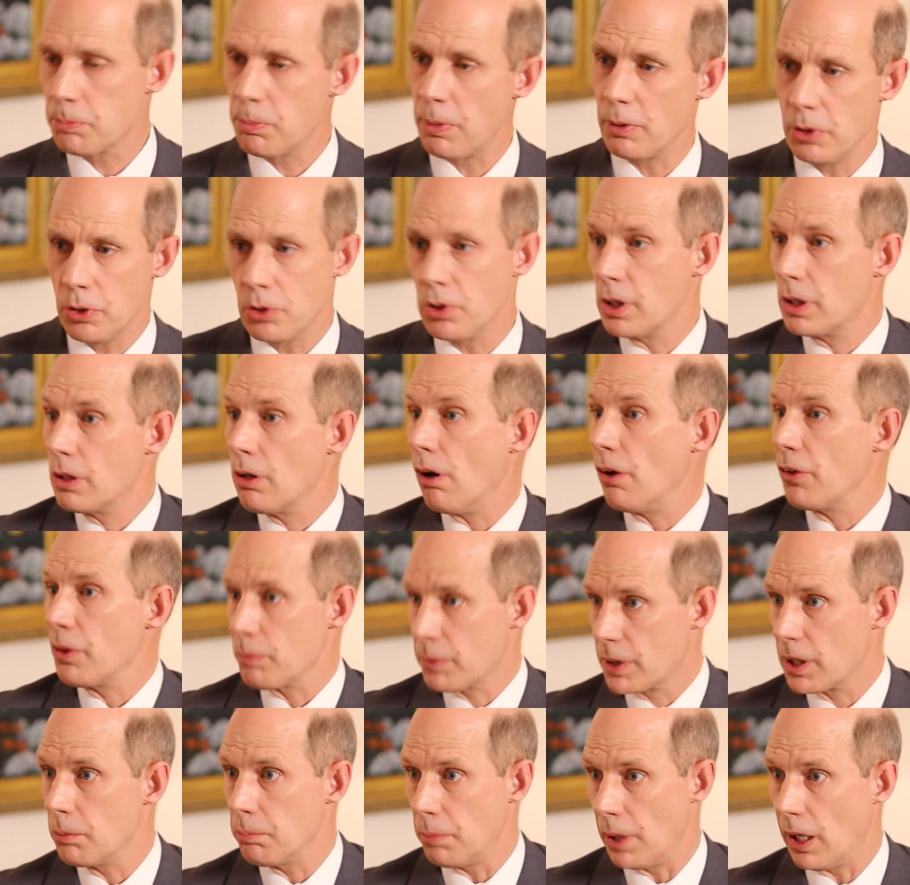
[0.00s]
you could call them
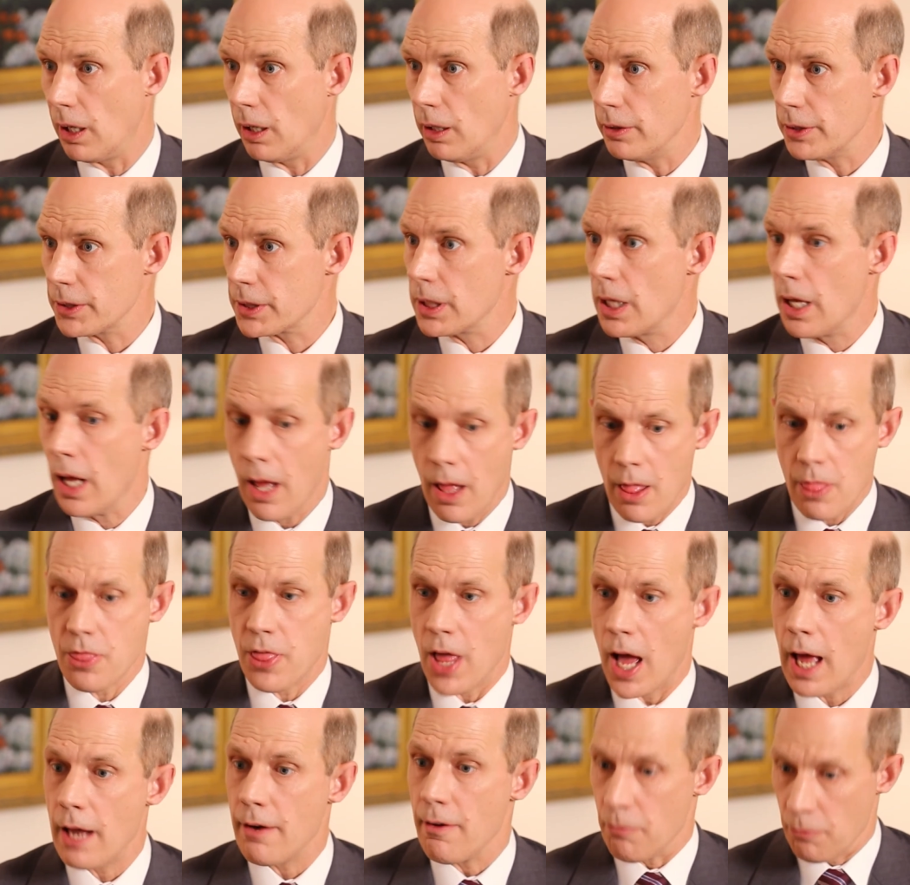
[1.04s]
cabals,
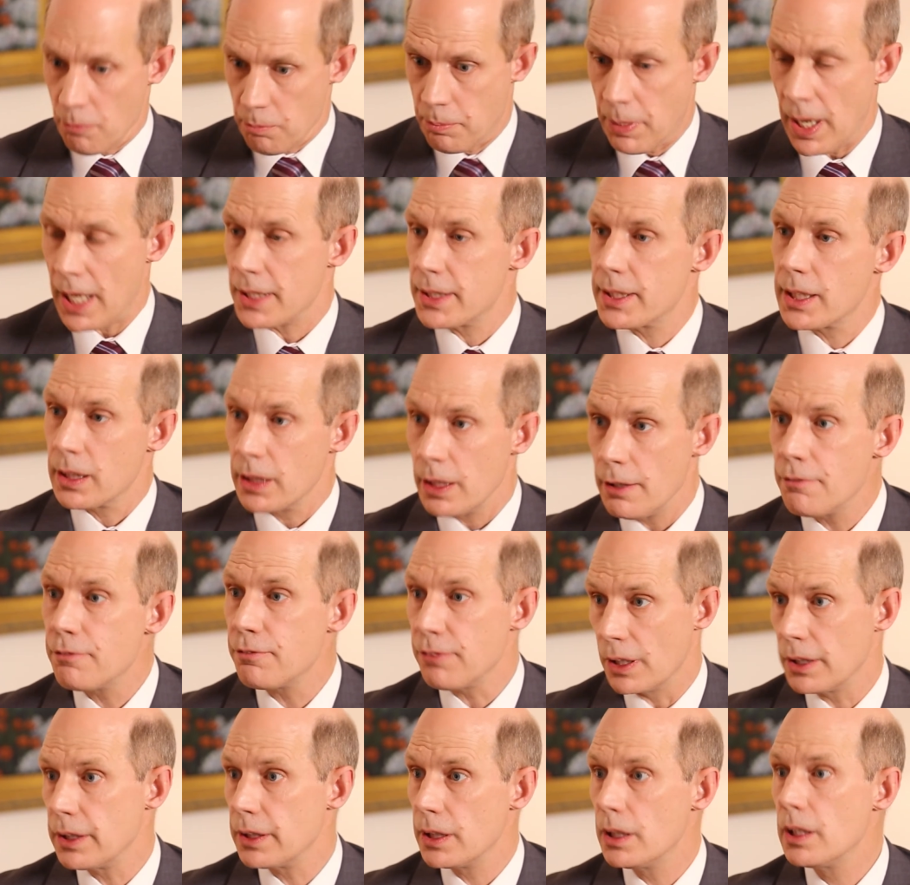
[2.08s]
that basically
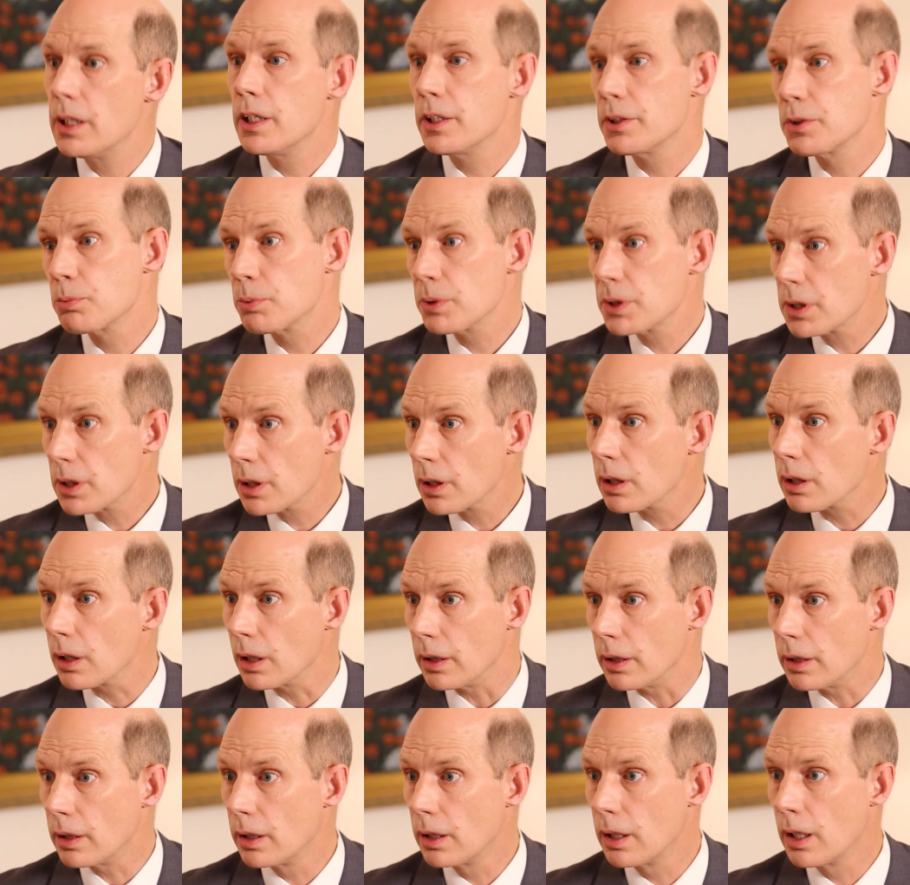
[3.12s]
funded his
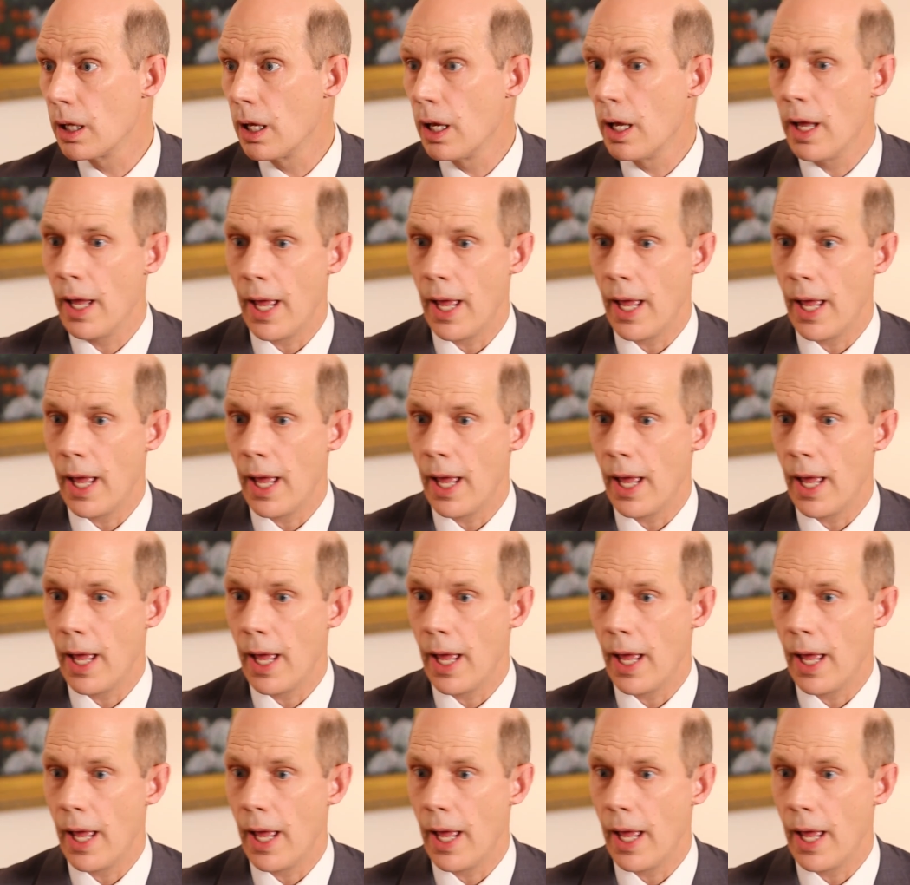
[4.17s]
return.